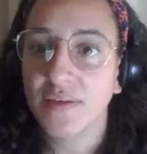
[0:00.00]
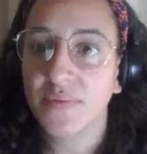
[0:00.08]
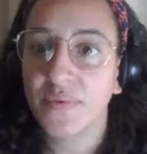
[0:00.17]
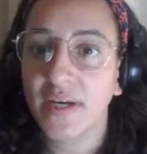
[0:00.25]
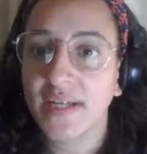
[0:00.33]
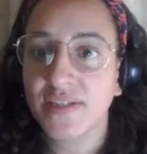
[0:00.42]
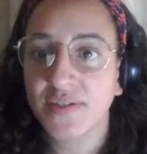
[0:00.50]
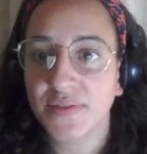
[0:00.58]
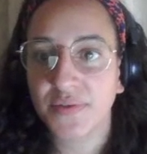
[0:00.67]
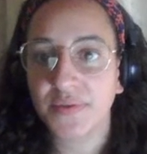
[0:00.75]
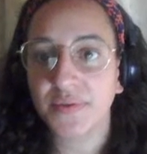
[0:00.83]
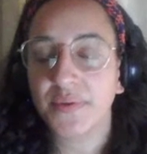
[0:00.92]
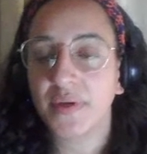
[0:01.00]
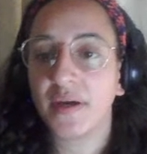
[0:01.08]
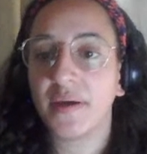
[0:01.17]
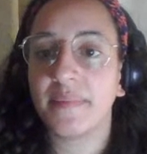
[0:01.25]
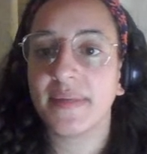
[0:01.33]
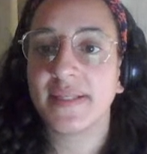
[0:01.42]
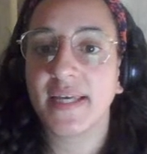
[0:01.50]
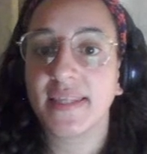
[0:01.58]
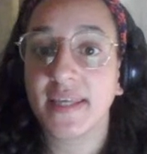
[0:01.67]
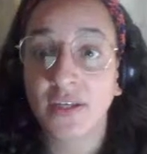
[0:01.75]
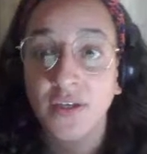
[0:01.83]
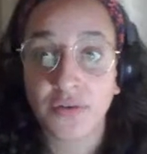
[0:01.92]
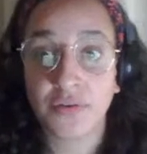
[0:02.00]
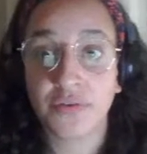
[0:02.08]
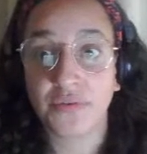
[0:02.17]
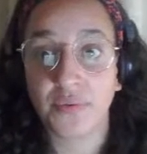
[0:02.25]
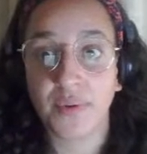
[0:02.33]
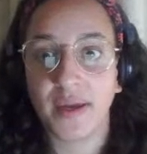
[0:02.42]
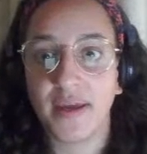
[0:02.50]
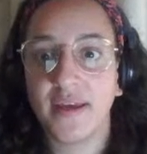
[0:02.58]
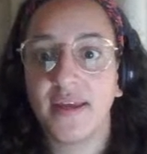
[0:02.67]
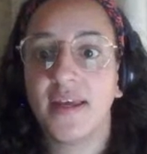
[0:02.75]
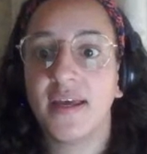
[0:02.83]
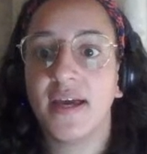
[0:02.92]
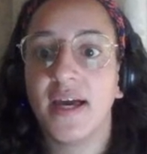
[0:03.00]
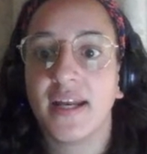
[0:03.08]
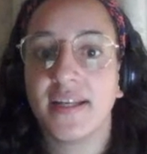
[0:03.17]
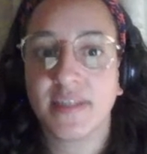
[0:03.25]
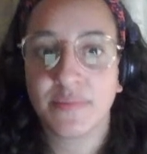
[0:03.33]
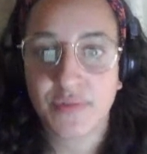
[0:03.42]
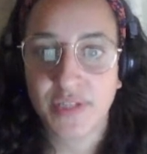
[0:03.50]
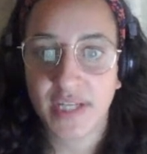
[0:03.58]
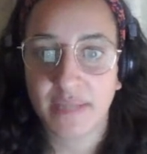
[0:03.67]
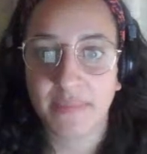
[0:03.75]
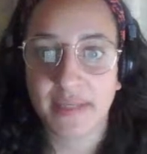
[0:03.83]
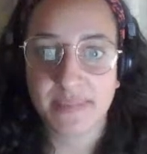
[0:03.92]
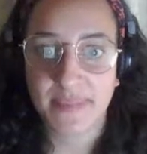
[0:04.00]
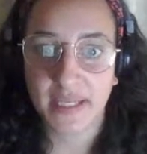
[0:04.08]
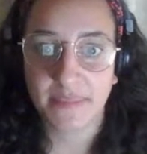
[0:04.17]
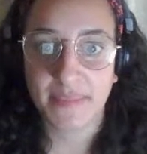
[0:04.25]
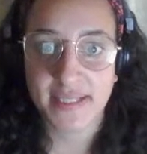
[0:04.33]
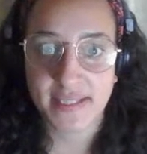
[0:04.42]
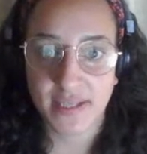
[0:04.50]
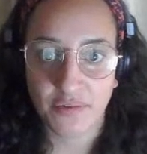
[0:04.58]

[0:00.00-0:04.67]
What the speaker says: what I do is I then go through it and I double check my spelling myself,